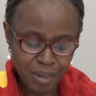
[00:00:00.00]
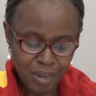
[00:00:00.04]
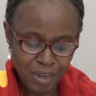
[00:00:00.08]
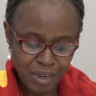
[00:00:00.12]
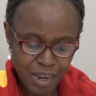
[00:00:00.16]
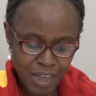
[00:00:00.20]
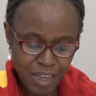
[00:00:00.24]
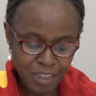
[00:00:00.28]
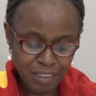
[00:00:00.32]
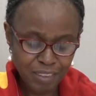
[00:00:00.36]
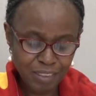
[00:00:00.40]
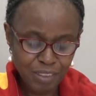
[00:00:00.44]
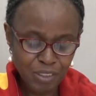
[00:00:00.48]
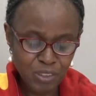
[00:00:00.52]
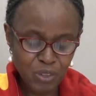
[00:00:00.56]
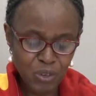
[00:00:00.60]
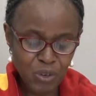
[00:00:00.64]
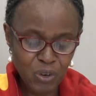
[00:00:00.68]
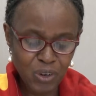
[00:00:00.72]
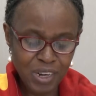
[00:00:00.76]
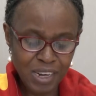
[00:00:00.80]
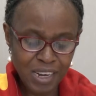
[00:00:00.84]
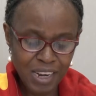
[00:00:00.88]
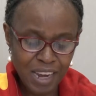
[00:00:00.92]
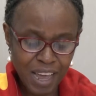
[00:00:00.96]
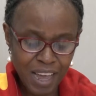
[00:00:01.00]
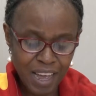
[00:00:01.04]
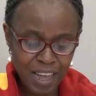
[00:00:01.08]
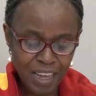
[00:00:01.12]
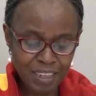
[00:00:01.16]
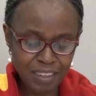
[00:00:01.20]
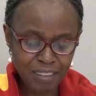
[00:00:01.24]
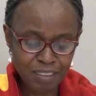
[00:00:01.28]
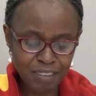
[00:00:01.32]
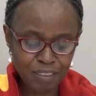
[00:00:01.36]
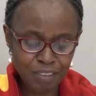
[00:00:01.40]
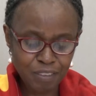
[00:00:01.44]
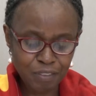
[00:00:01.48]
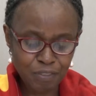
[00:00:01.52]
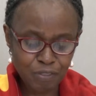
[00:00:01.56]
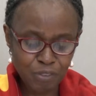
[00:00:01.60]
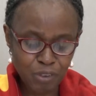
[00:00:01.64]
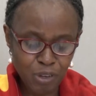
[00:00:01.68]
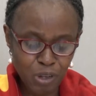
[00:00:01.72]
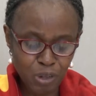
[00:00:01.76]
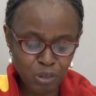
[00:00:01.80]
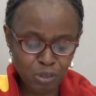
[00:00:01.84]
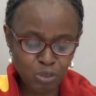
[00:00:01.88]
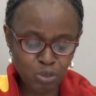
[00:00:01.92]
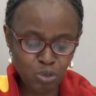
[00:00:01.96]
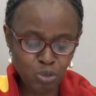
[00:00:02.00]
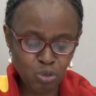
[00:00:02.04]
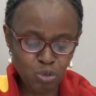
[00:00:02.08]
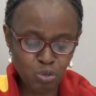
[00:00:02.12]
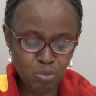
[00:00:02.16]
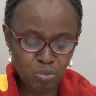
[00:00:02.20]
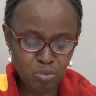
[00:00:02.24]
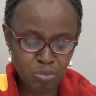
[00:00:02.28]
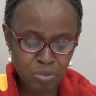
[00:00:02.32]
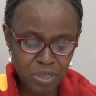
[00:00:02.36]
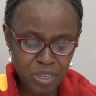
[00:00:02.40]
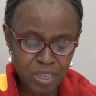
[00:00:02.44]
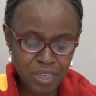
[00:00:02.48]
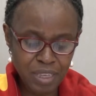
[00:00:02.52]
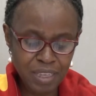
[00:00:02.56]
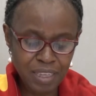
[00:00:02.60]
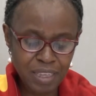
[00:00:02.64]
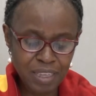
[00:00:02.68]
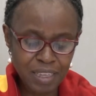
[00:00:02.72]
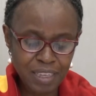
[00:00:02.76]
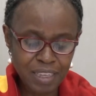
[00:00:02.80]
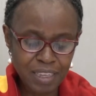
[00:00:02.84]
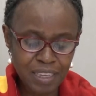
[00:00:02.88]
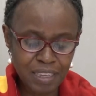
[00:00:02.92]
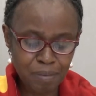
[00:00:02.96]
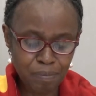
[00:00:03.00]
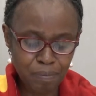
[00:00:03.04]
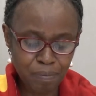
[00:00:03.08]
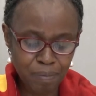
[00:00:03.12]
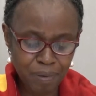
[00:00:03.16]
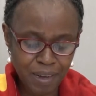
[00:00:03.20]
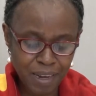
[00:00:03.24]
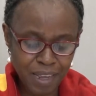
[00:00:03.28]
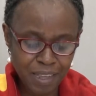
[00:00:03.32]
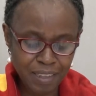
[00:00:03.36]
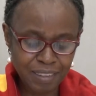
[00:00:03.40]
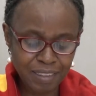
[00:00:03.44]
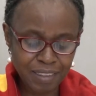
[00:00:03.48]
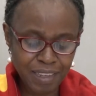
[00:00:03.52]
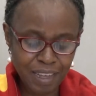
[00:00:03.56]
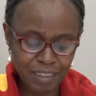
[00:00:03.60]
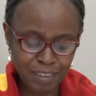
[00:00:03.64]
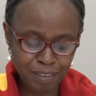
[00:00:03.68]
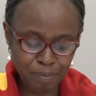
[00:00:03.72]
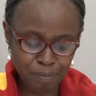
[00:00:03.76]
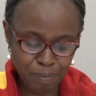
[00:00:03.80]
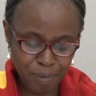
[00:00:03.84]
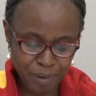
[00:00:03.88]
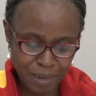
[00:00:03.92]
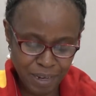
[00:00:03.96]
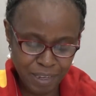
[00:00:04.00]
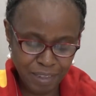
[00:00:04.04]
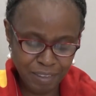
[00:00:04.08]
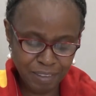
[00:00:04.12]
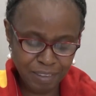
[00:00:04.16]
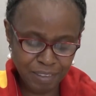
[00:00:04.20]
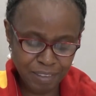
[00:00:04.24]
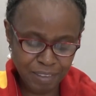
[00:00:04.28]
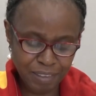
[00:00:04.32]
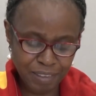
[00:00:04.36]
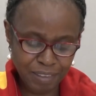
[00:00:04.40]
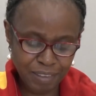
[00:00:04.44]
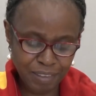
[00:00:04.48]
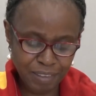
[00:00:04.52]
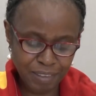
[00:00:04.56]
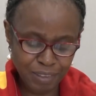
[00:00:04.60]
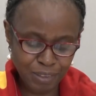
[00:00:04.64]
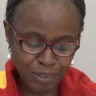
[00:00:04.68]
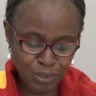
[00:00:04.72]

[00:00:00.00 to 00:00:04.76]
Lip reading: Let your lines fall to me in pleasant places.